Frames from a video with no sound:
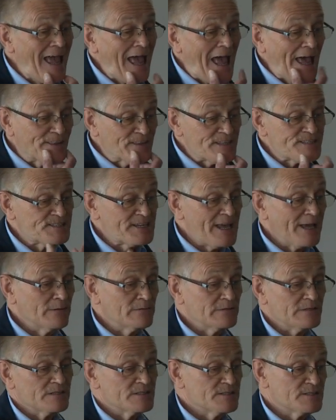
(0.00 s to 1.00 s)
And the
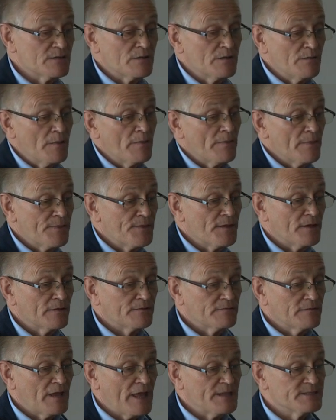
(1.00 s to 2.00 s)
sounders that
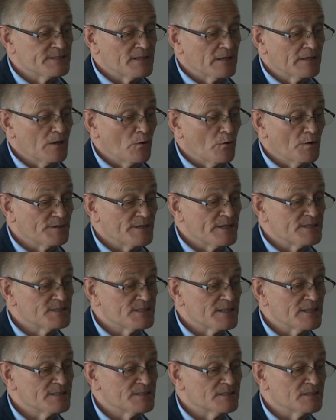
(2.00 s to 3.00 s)
go on this
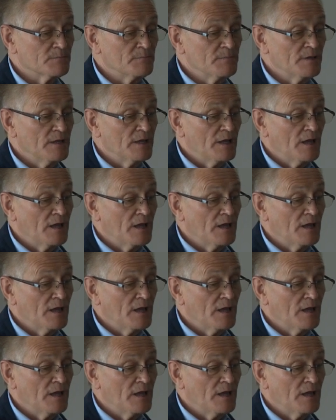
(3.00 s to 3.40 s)
system